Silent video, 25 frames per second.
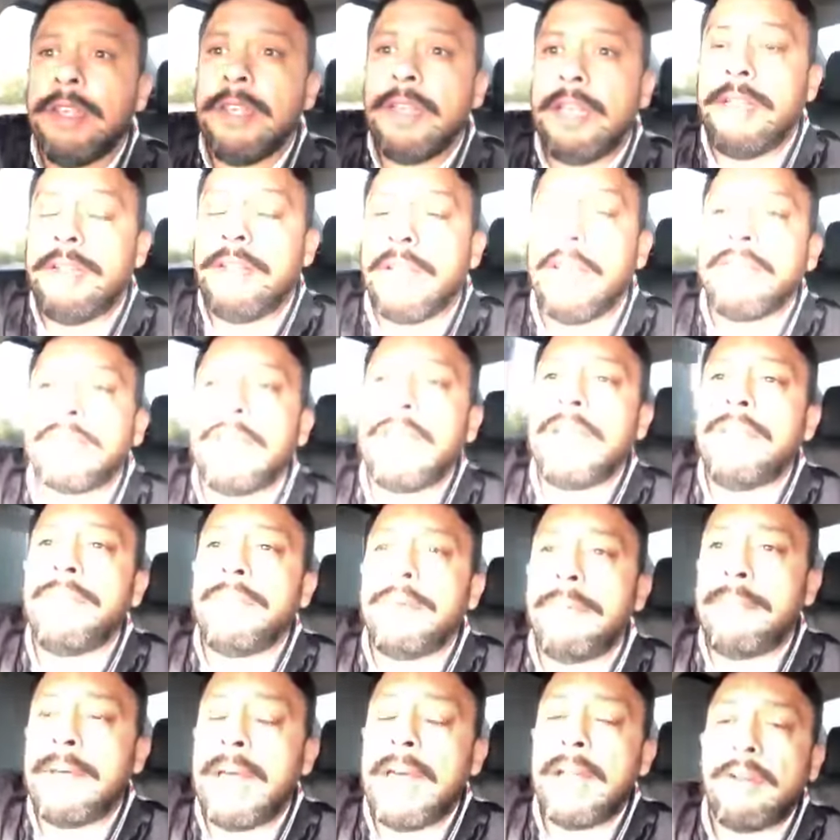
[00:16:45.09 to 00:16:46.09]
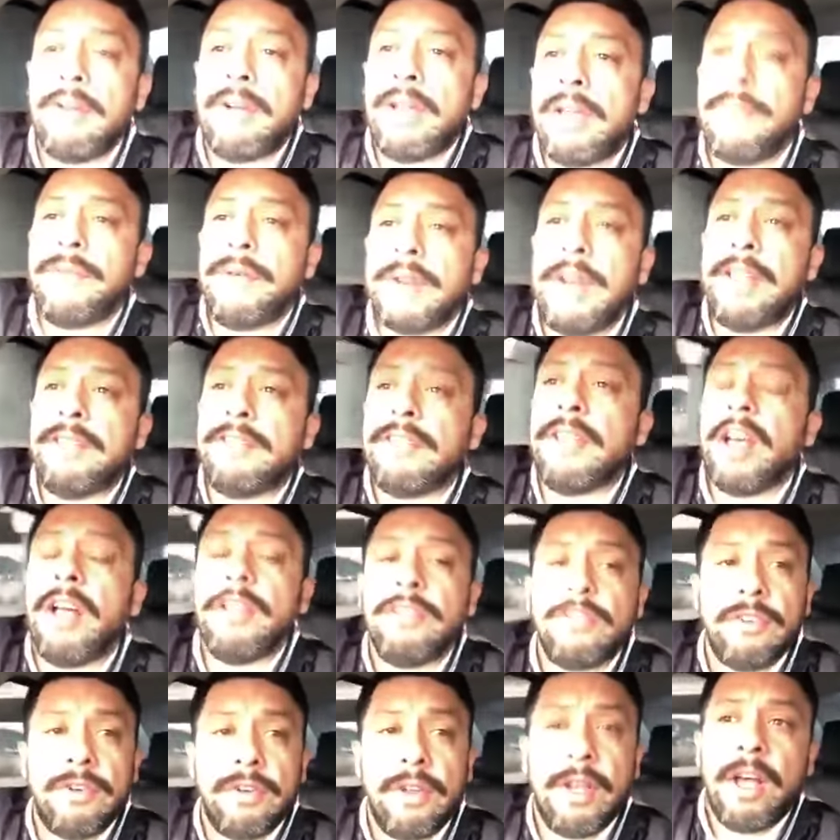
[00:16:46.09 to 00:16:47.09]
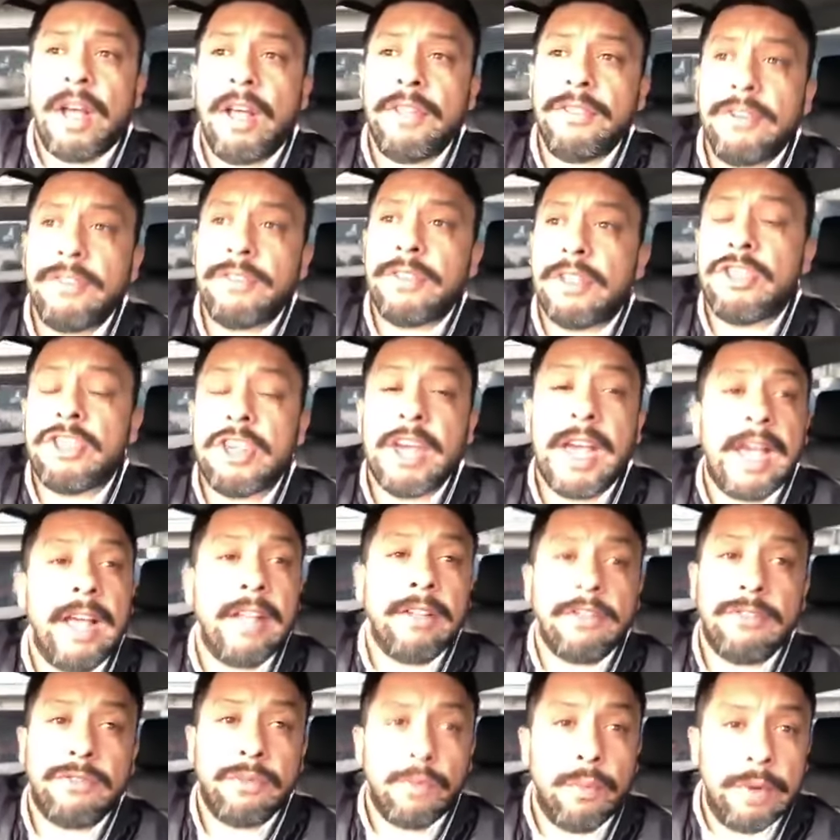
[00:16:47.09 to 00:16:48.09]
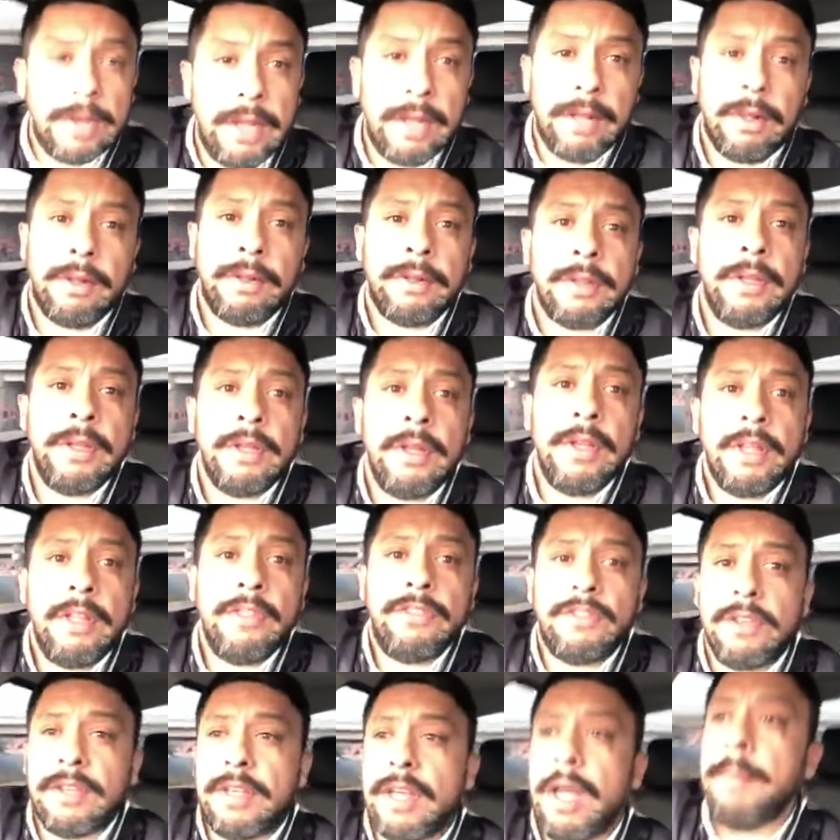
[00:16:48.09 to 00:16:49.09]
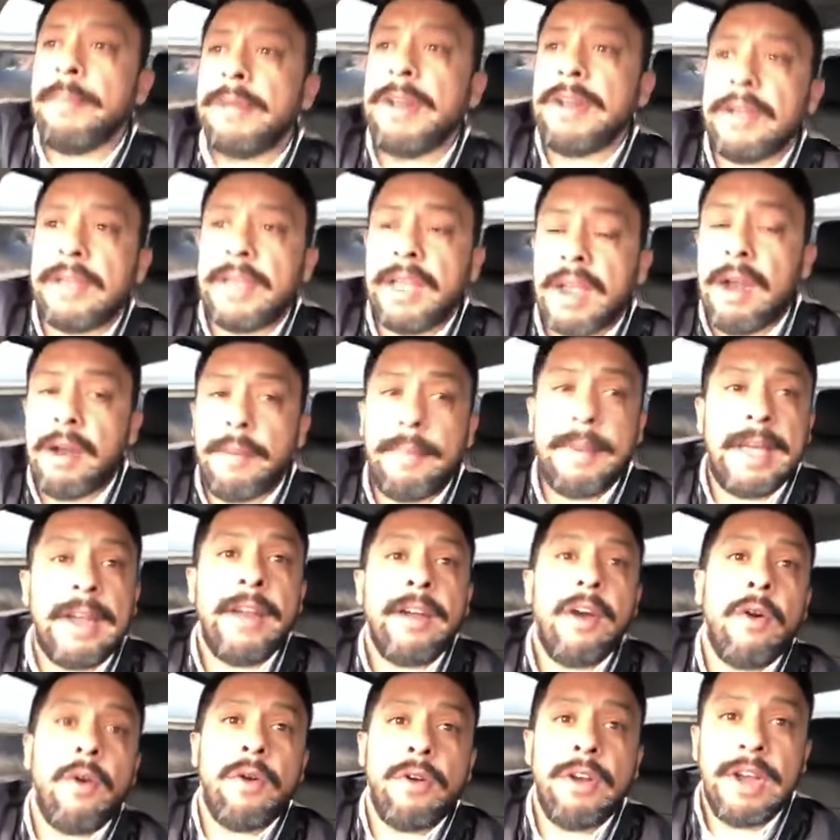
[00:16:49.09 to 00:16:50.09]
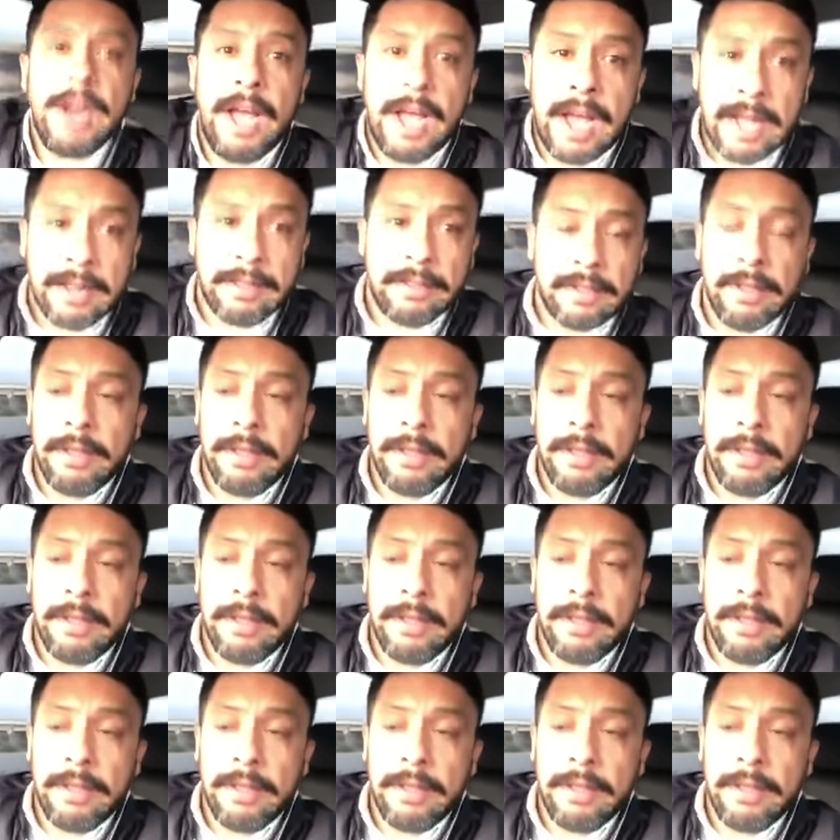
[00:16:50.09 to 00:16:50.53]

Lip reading: It doesn't even matter if it is under the child's will to come in the caravan or not.